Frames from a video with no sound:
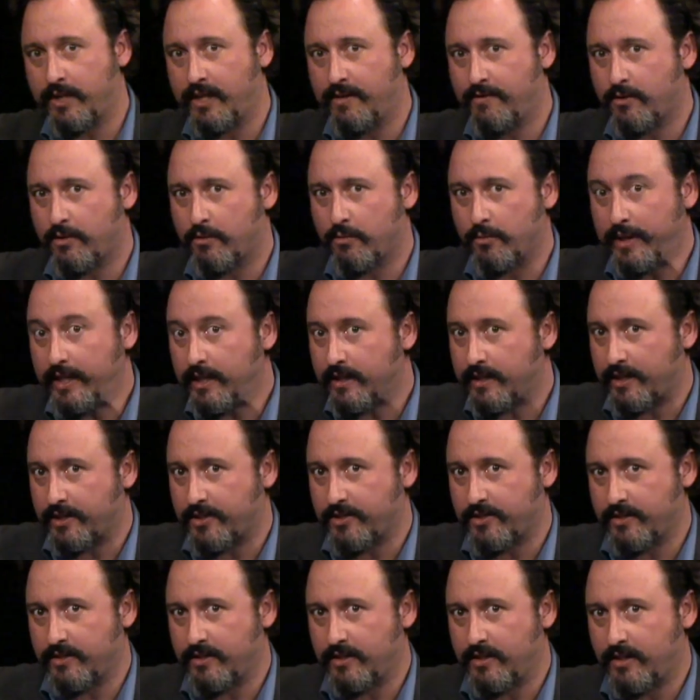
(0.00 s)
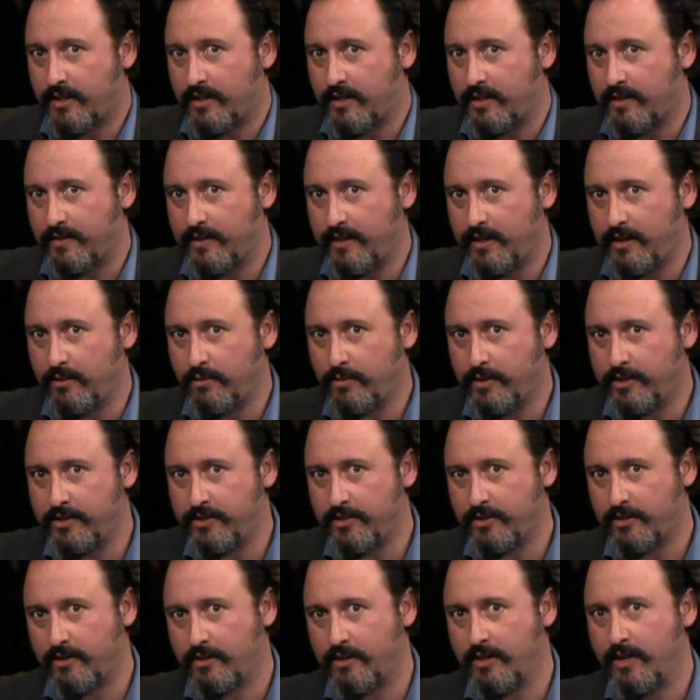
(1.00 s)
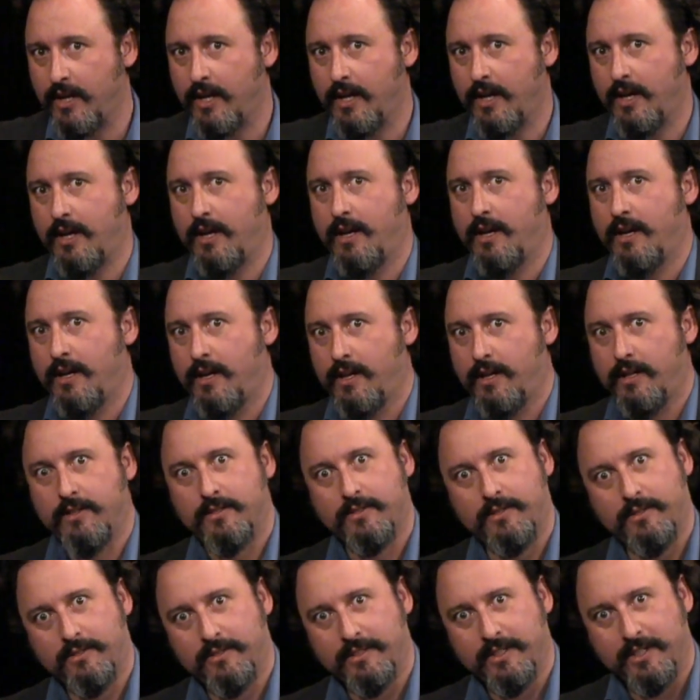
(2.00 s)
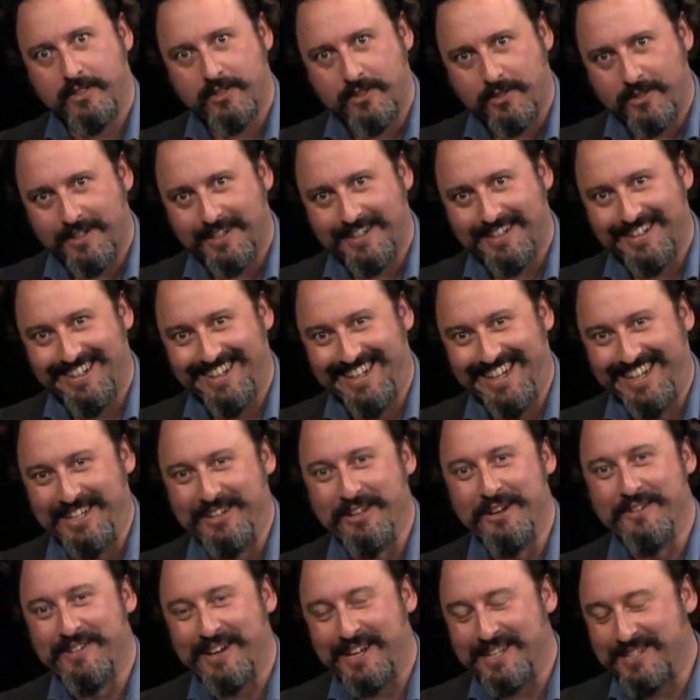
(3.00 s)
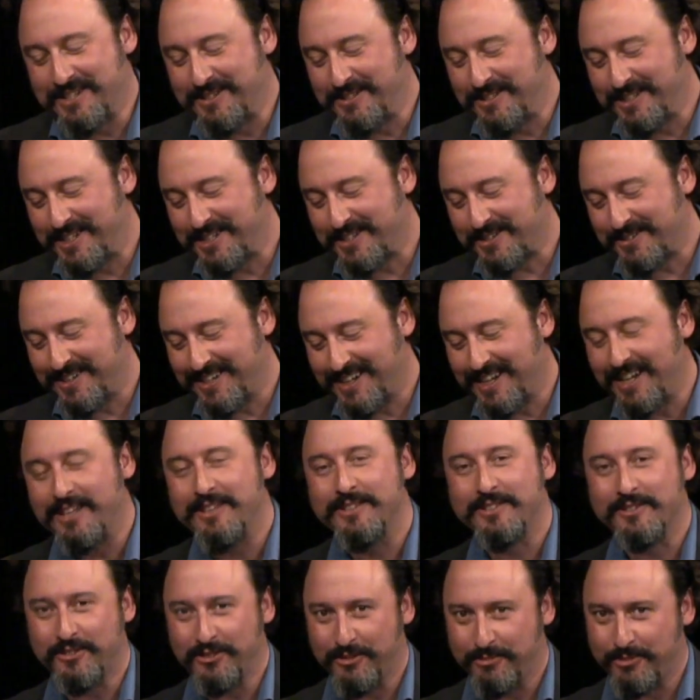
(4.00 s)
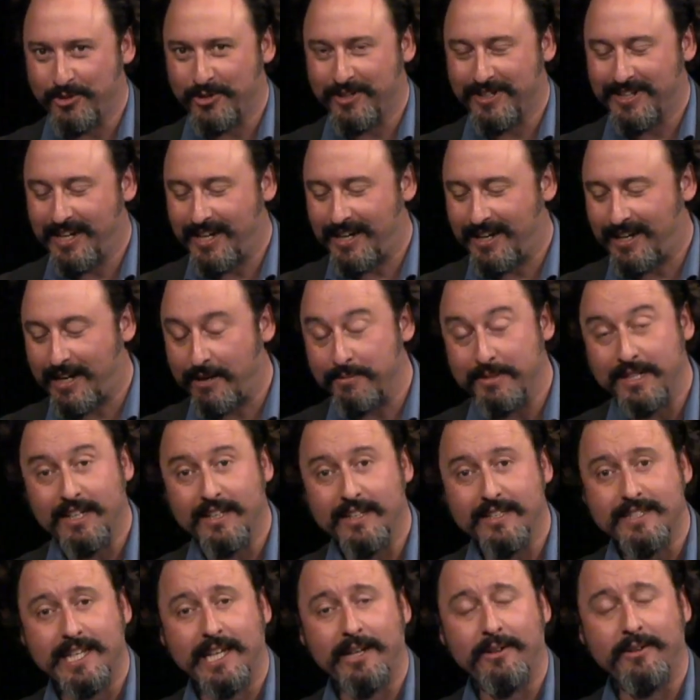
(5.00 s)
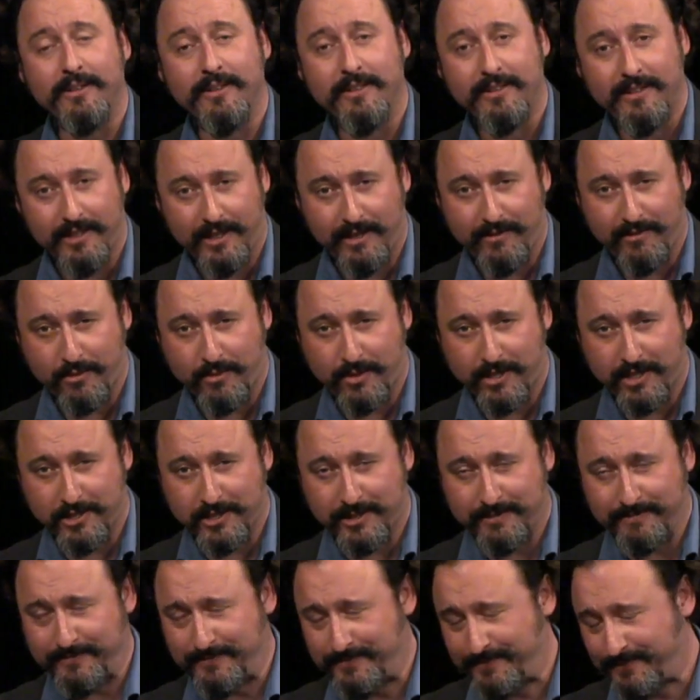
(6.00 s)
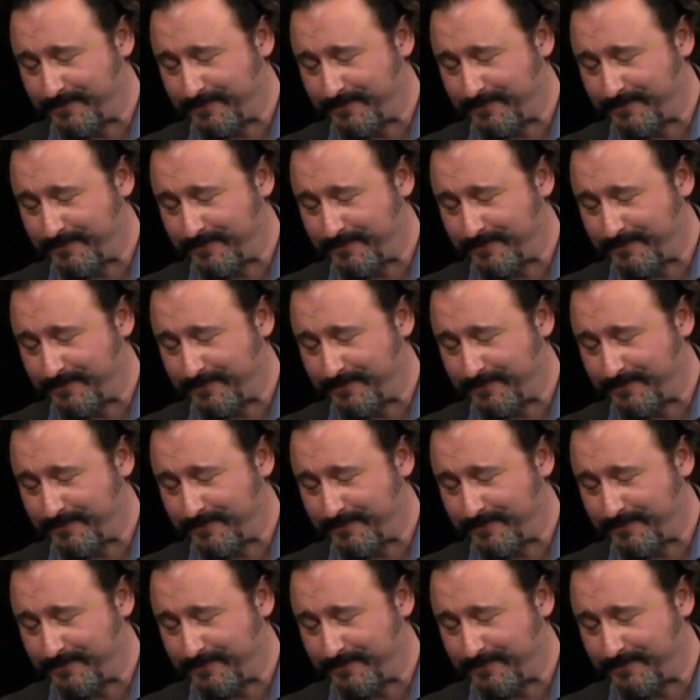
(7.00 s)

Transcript: running for re-election on the Windsor School District, Unified School District School Board. I'm Daedalus Howell. Thank you for watching.